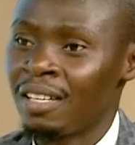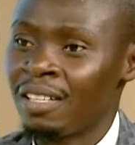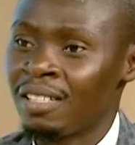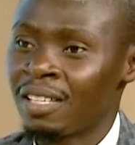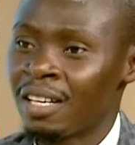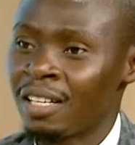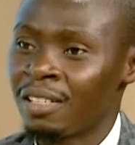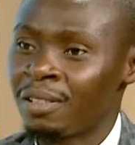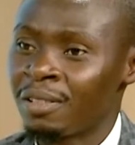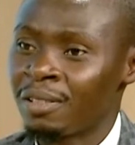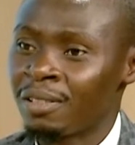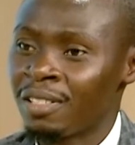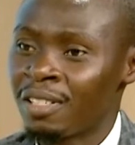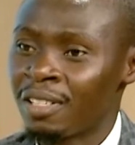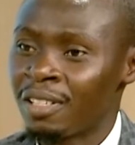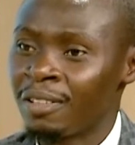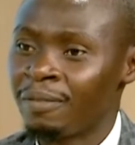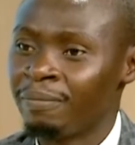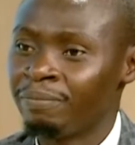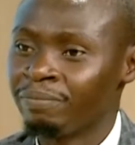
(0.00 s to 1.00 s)
things are
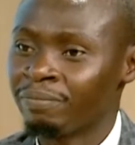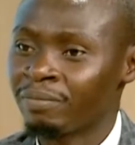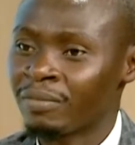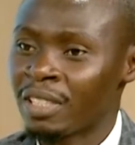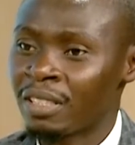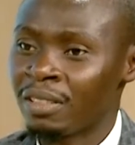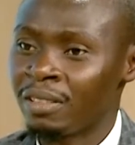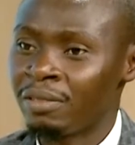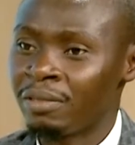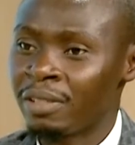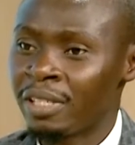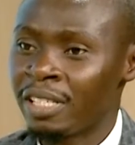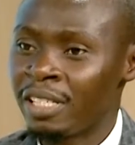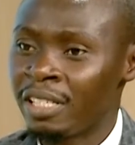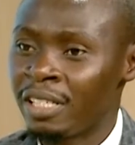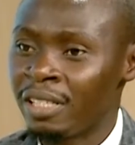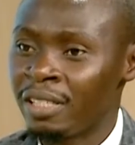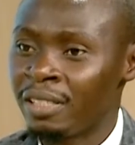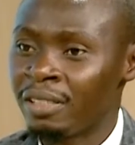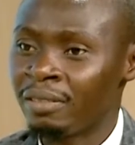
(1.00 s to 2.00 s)
not
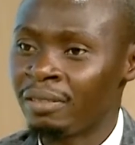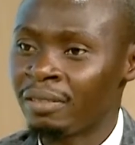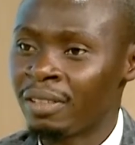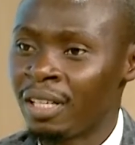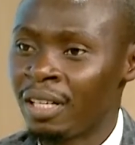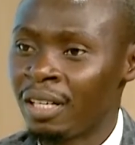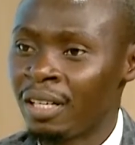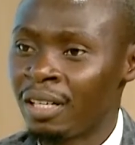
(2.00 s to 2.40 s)
really